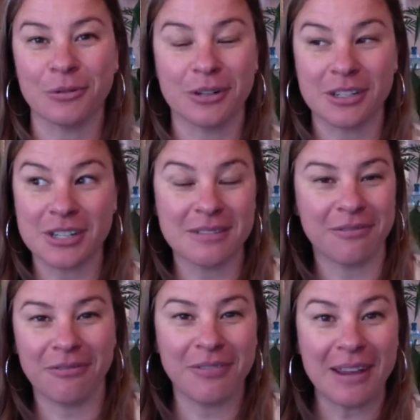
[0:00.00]
or just
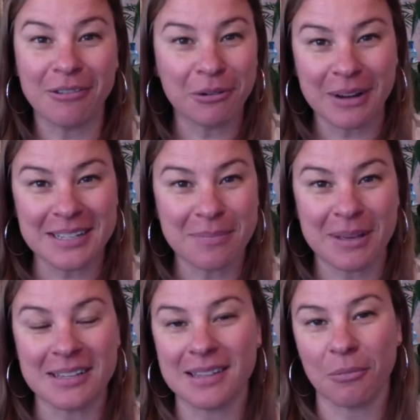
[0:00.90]
favorite
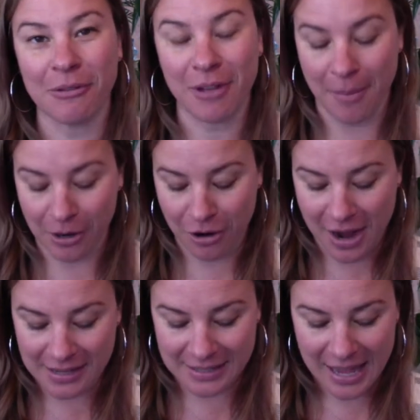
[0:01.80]
recipes that we've come
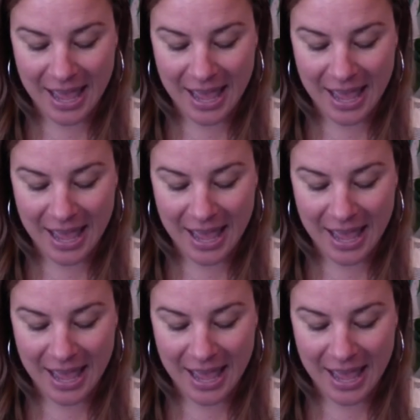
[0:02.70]
across.